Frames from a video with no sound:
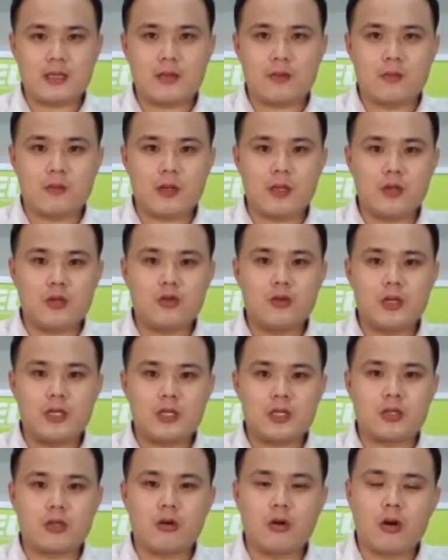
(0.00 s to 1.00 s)
when you
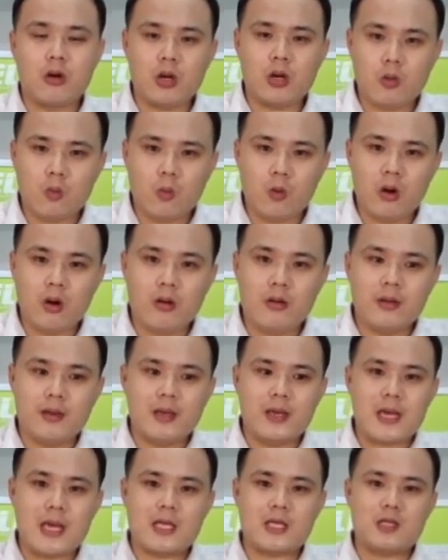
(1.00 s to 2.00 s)
install on a wall,
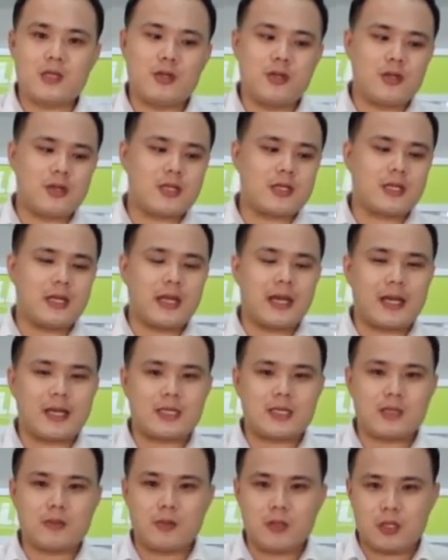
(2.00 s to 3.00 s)
it looks like
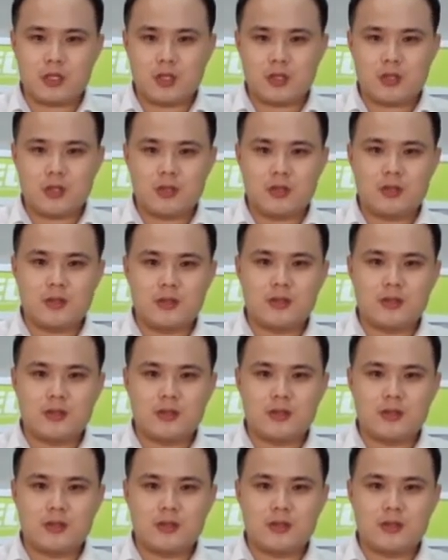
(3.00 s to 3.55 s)
switch.